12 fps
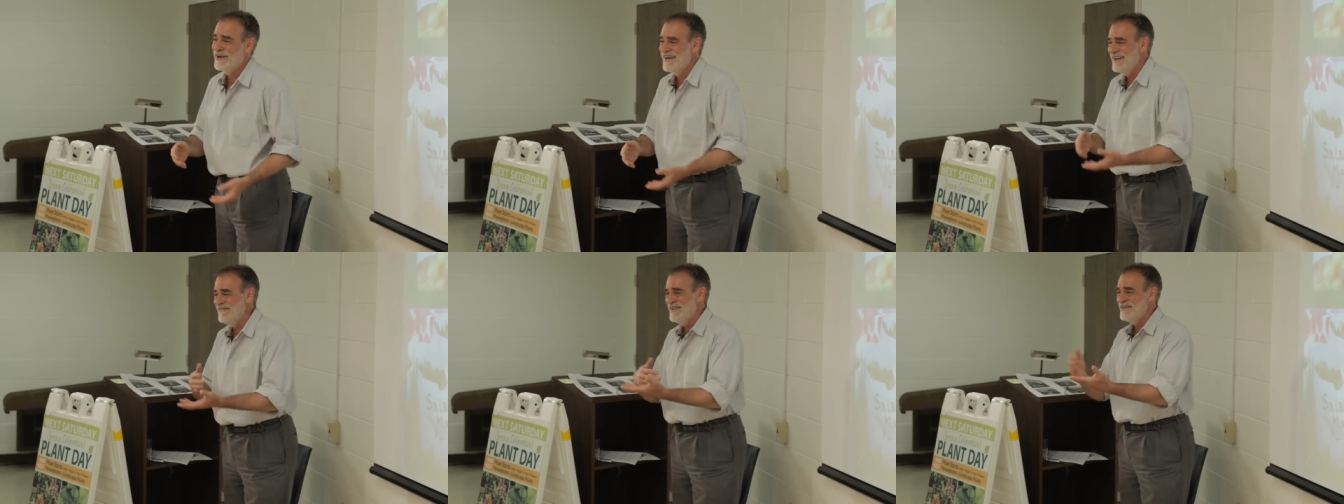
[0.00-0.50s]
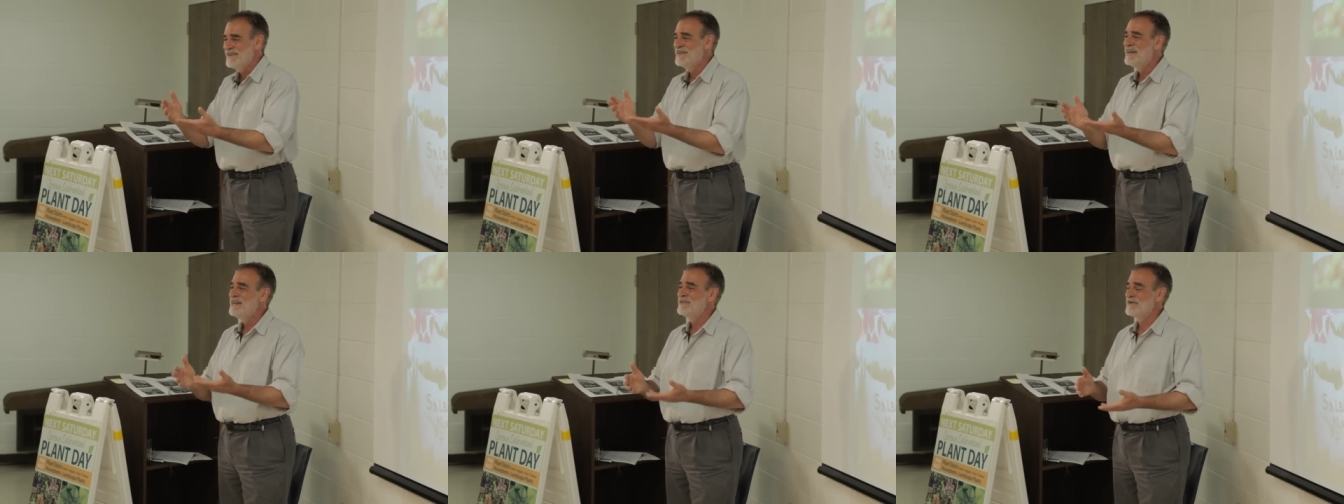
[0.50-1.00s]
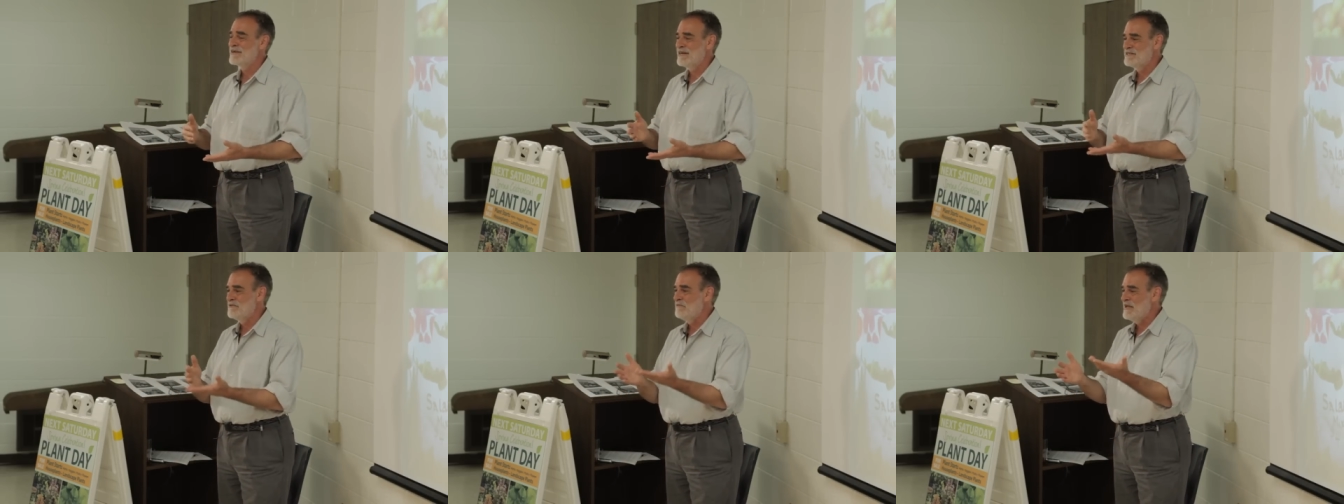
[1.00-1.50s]
I mean, you, there are
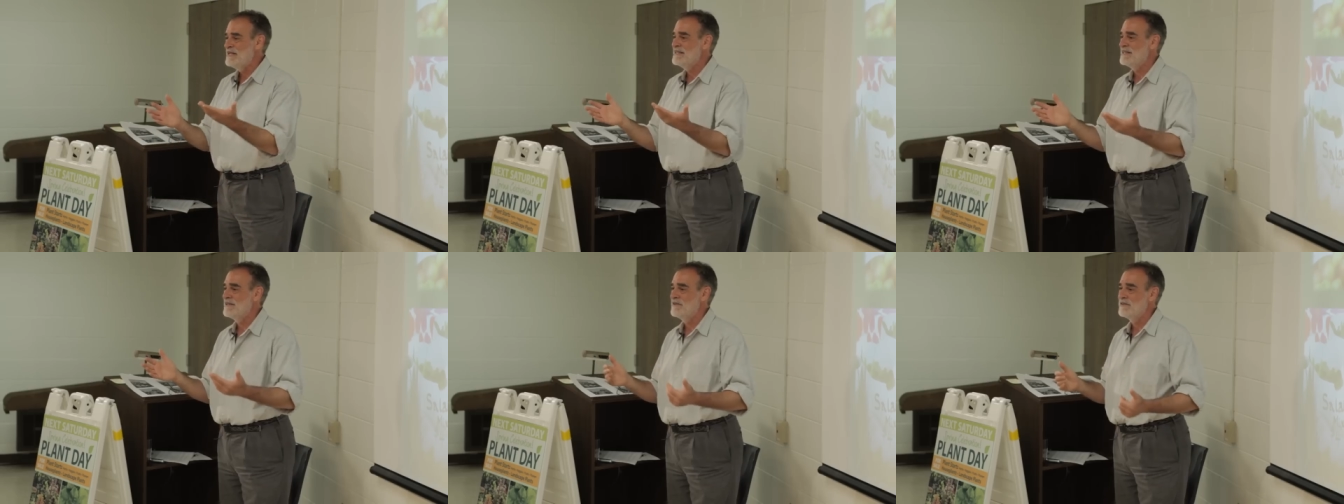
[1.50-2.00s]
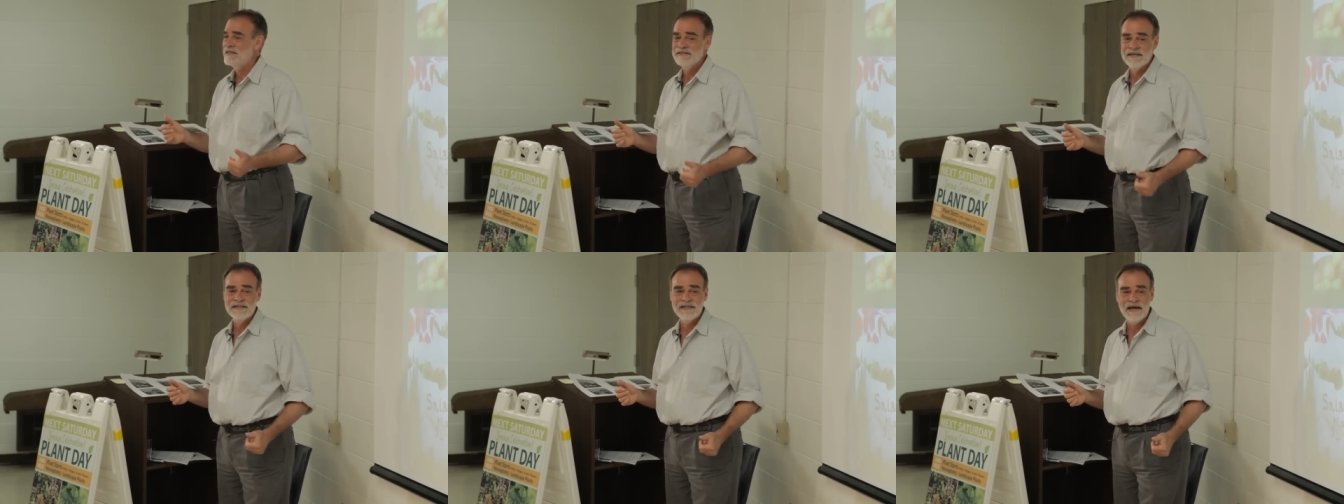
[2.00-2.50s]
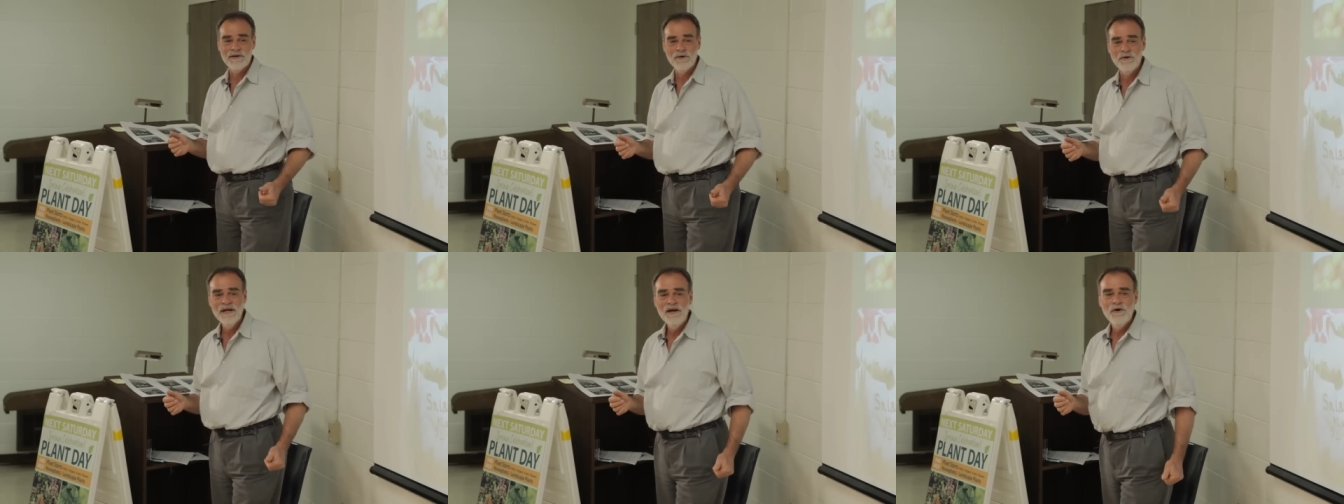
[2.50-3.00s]
cuts of meat and other things like that.
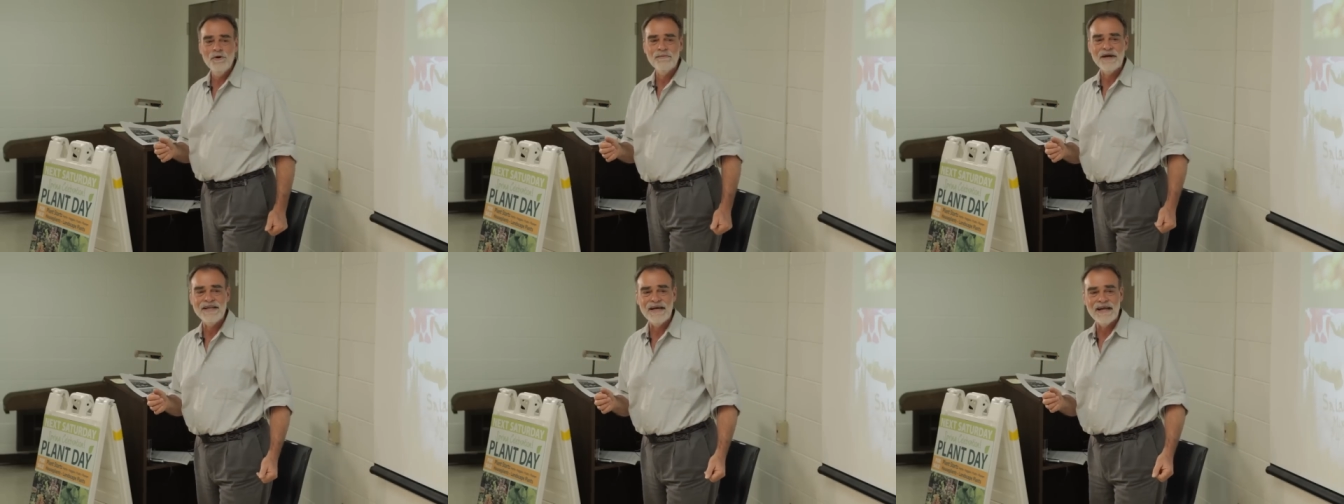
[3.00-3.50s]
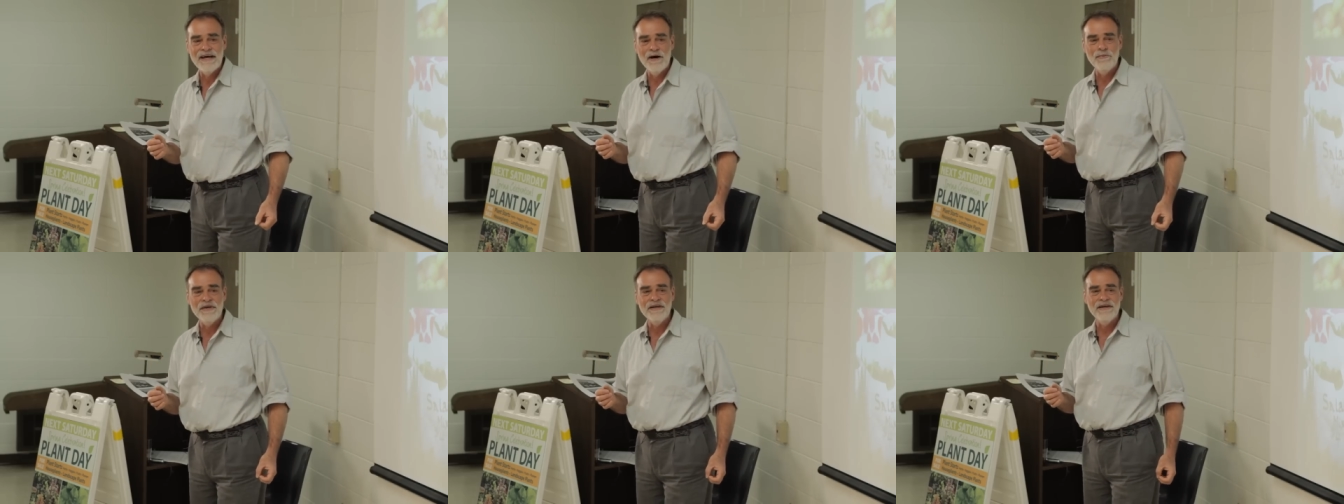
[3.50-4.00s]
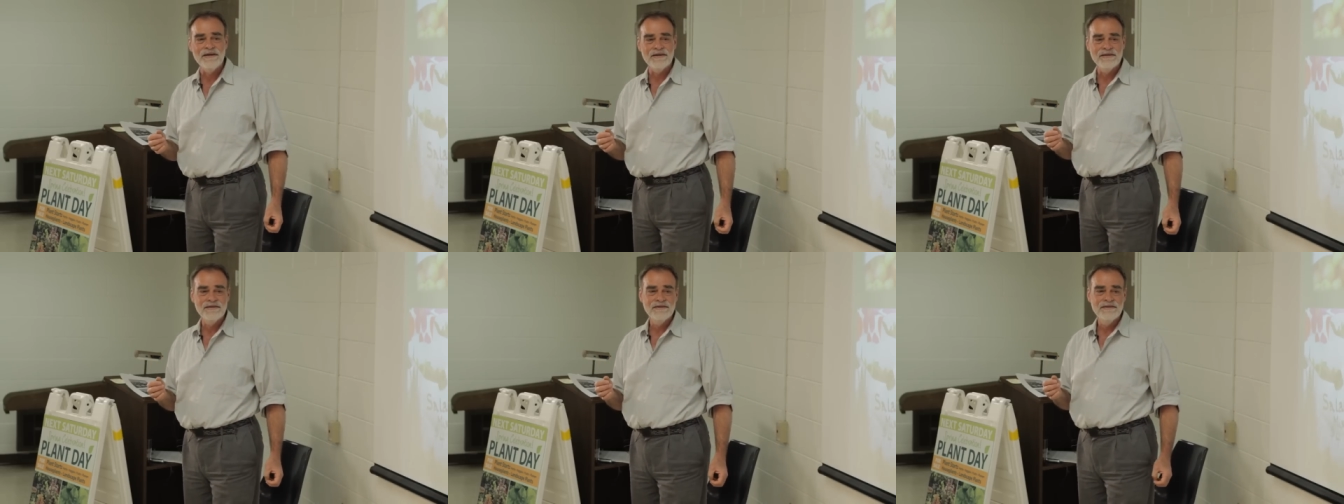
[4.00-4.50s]
Who, who am I not helping here?